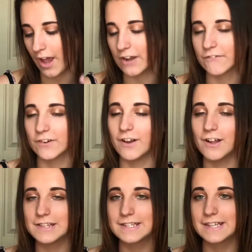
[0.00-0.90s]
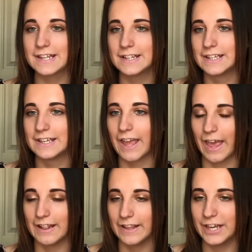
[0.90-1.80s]
And for not signaling
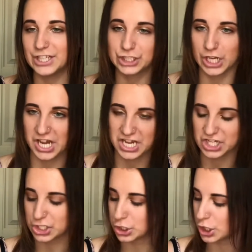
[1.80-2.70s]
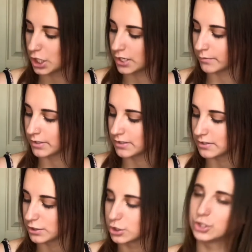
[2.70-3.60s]
a lane change, it
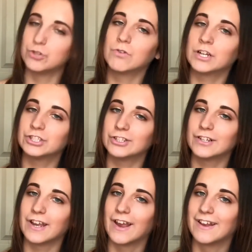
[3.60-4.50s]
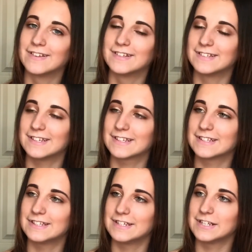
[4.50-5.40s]
was
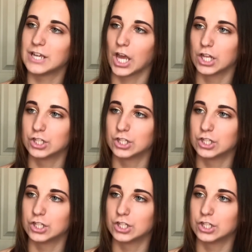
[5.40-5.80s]
$260.